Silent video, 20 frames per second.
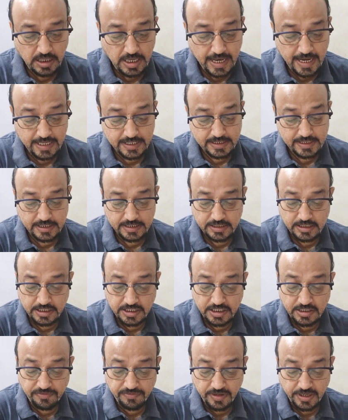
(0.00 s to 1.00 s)
acts as the
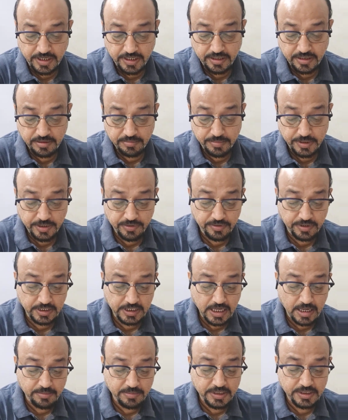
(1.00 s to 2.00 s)
divide between
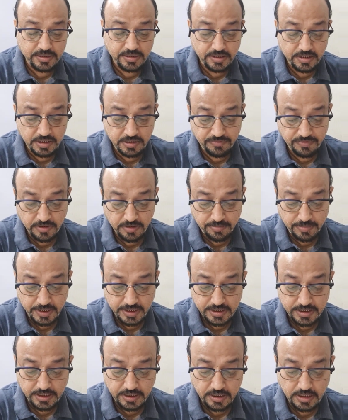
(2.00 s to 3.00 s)
the Amazon river
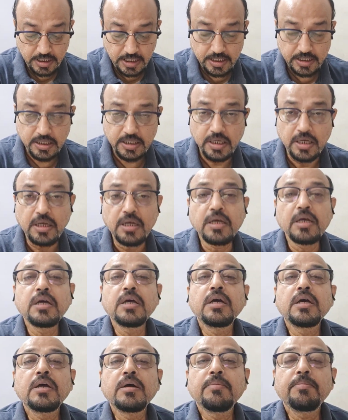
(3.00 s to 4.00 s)
basin and the
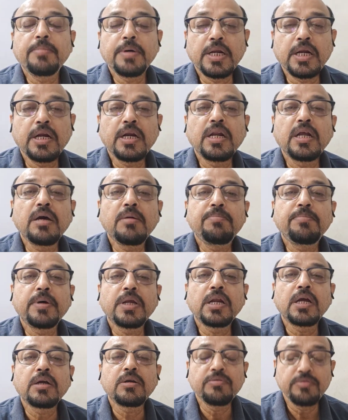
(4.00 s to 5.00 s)
Parana,
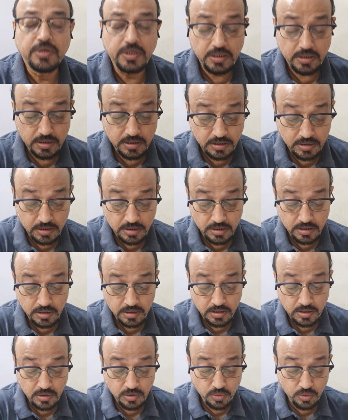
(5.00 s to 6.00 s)
Paraguay,
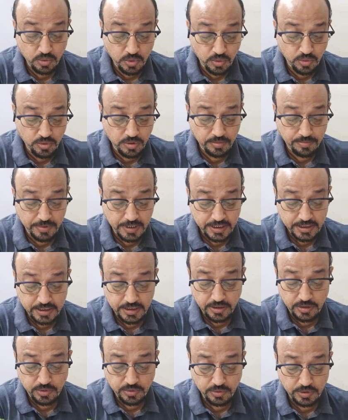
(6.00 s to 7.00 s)
Uruguay
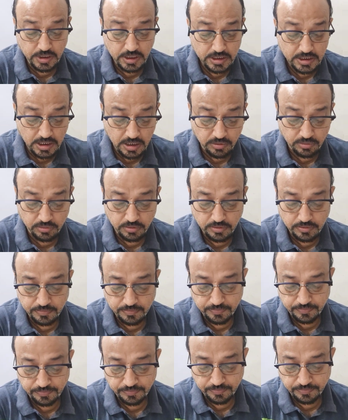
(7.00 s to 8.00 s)
basin to the south.
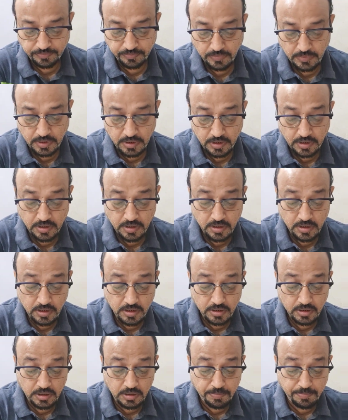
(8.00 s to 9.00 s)

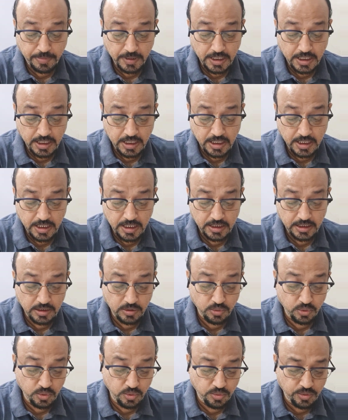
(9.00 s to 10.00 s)
The Parana and
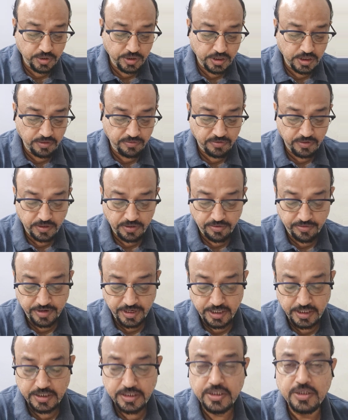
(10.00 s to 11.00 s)
the Uruguay river
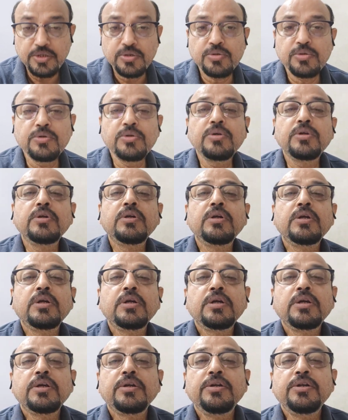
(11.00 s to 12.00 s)
drains into
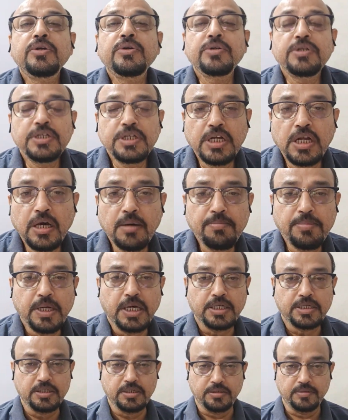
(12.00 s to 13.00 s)
Rio de la
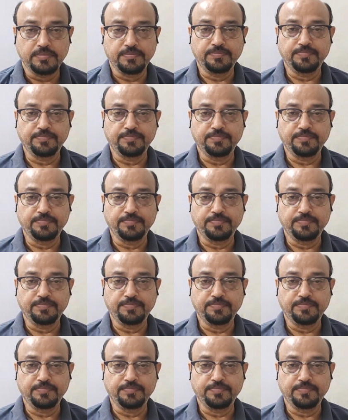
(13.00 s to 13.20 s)
Plata,